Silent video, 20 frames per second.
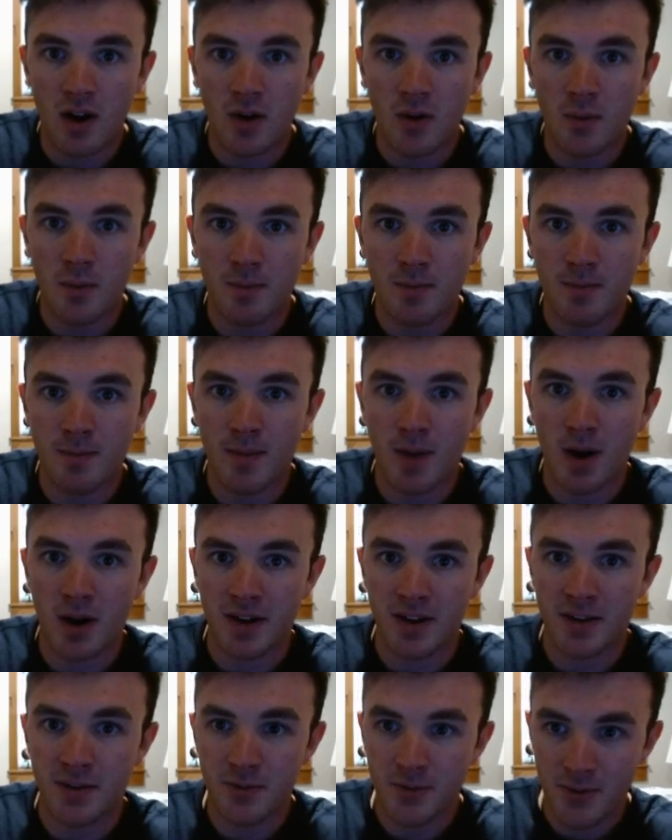
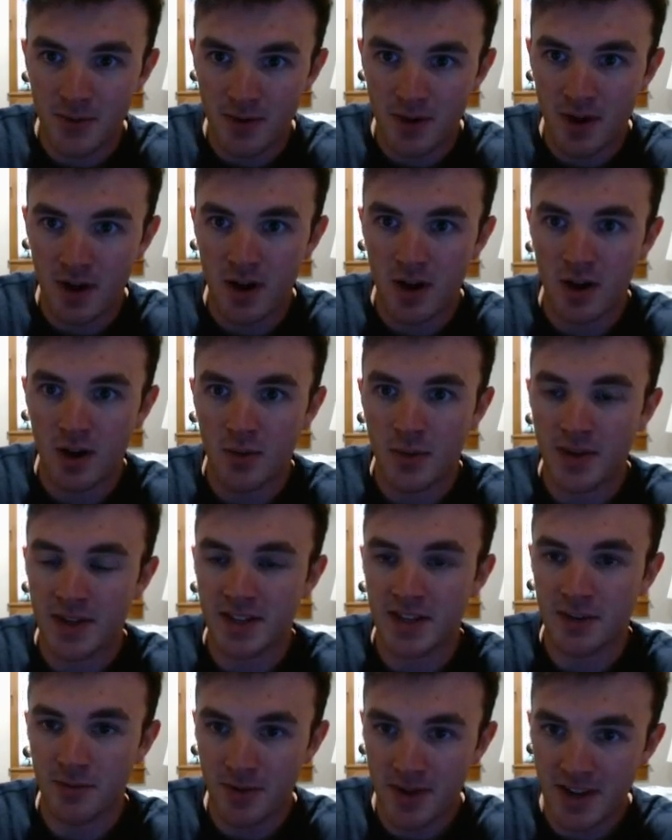market
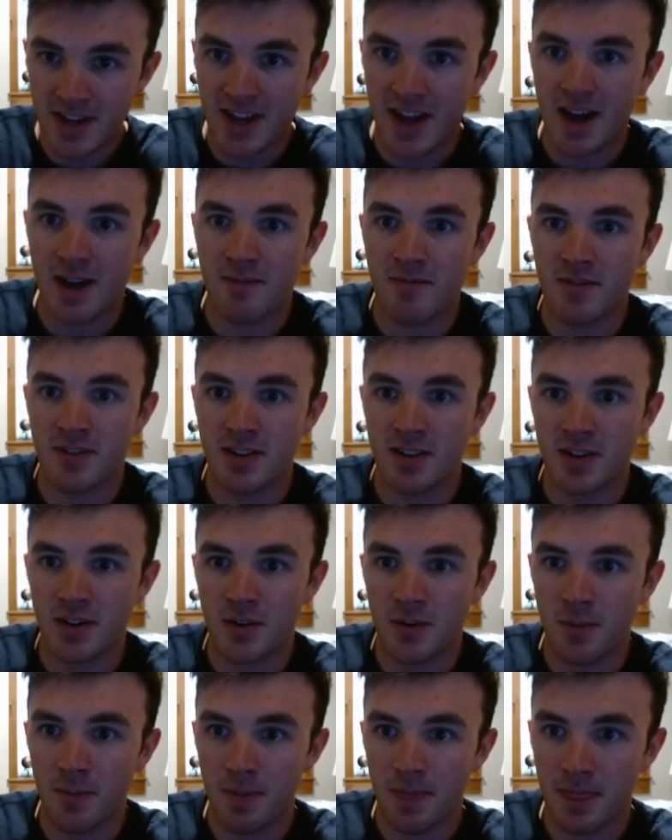weekly recap
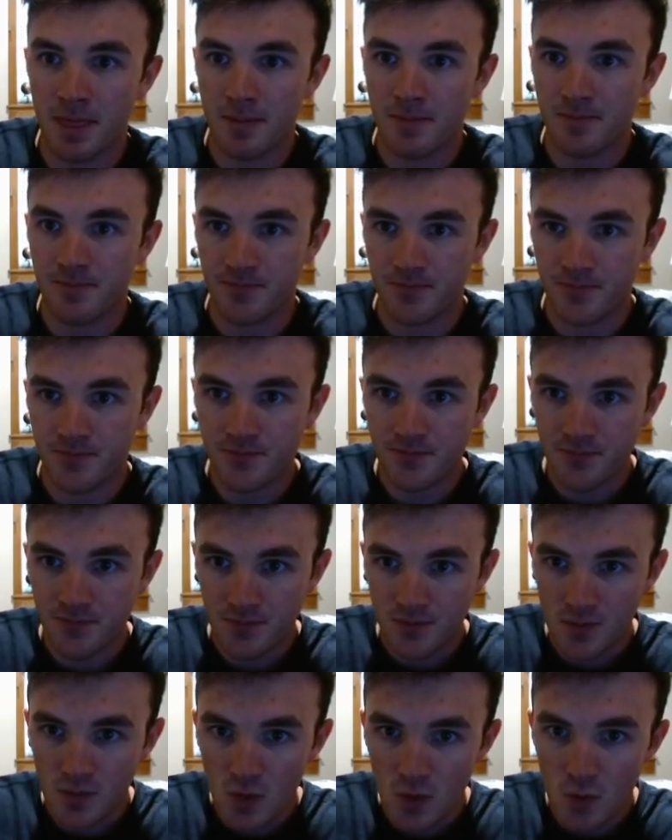video,
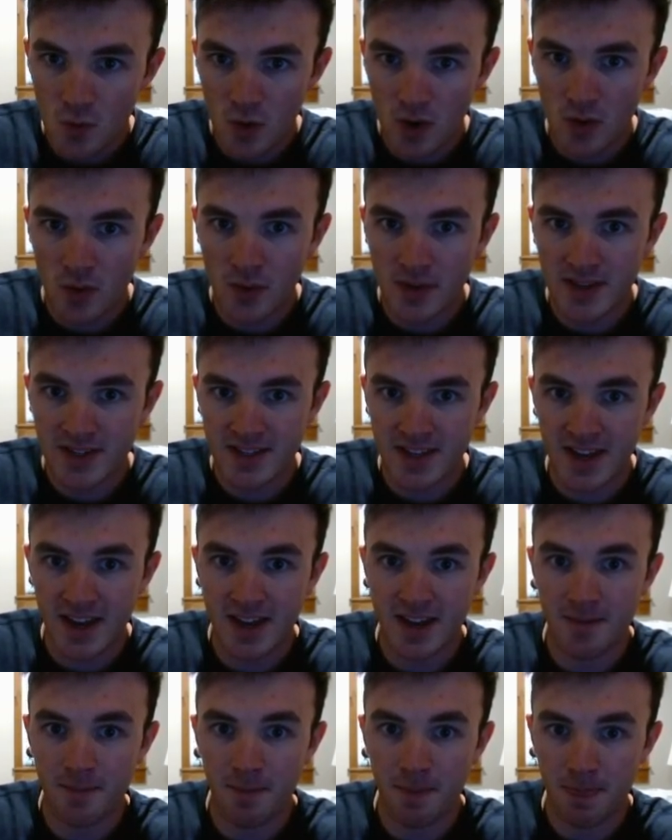where we
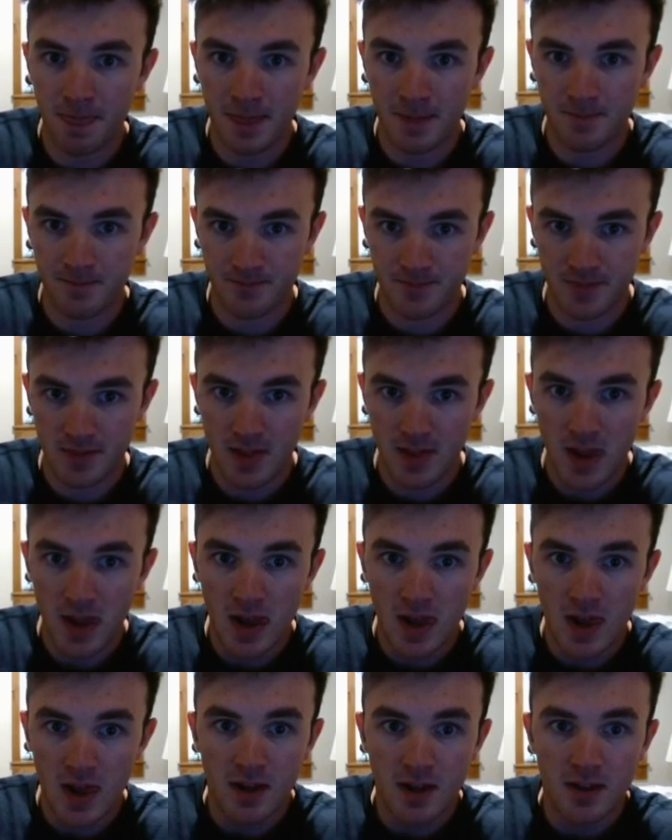said
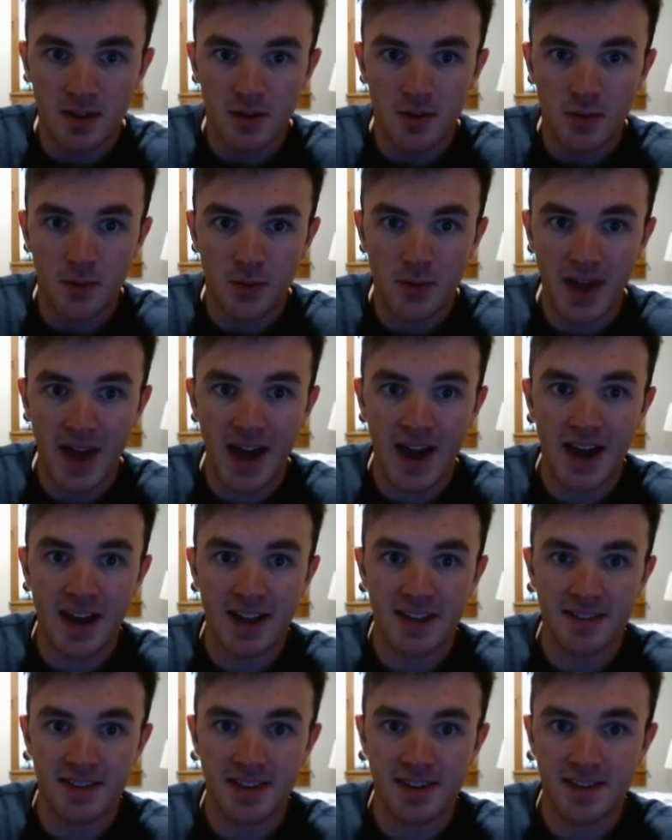we
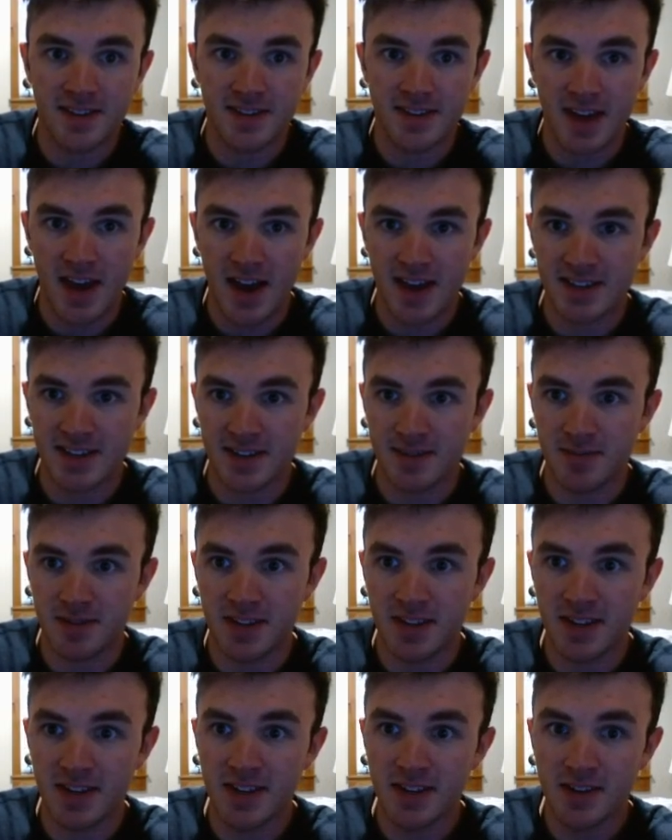had this
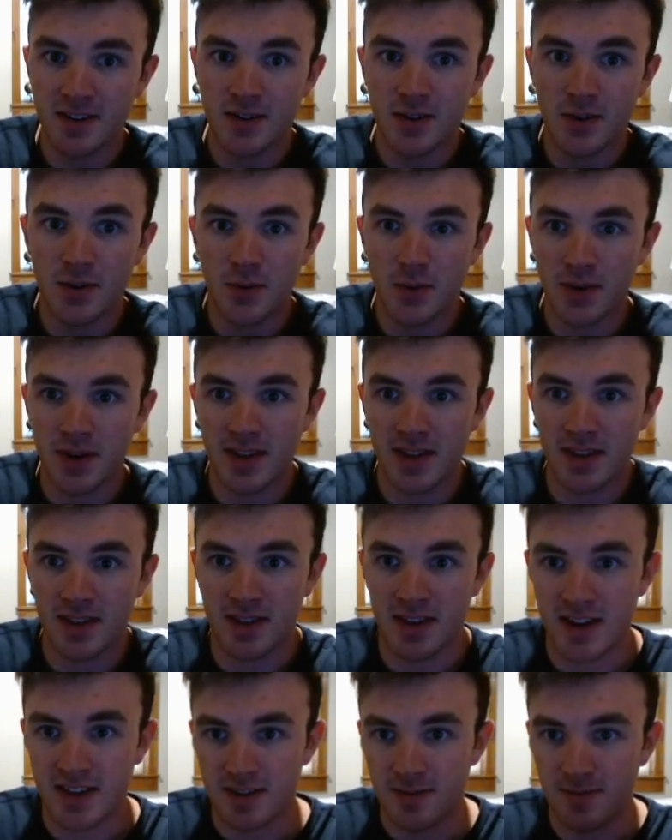SMT with the
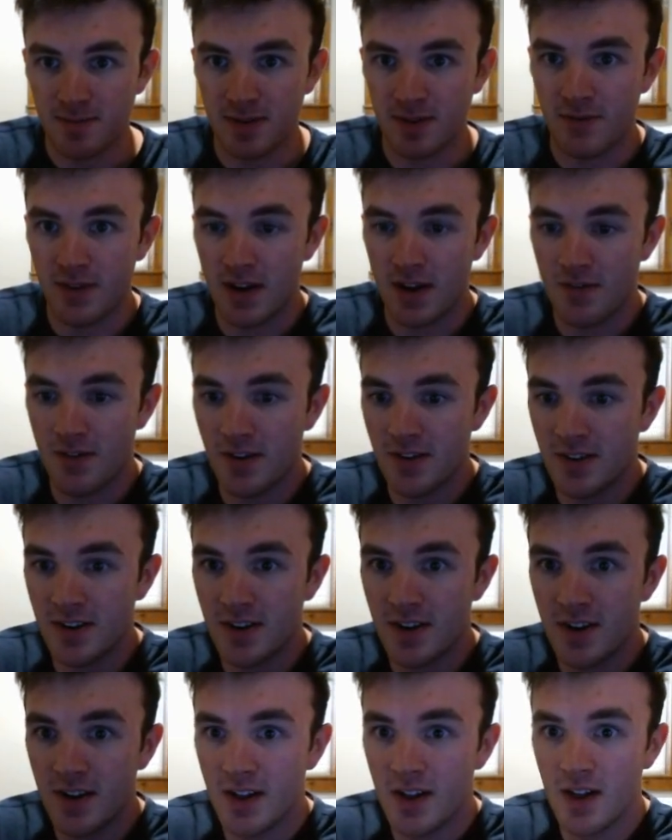S&P
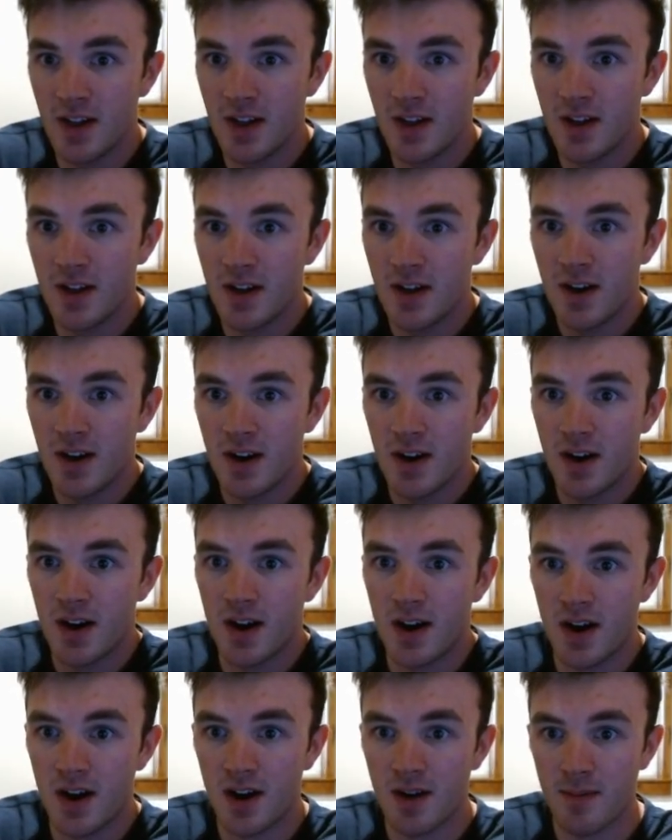500
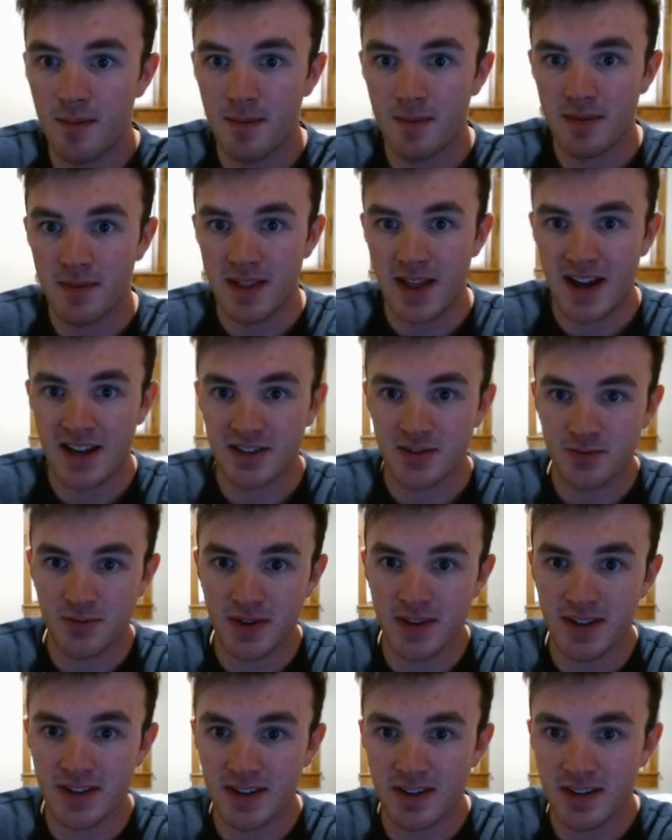last
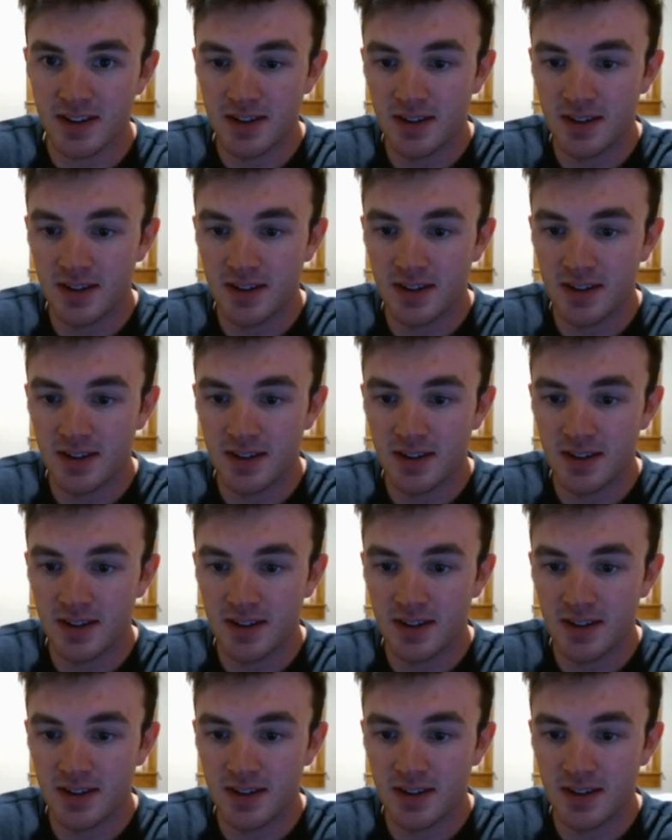week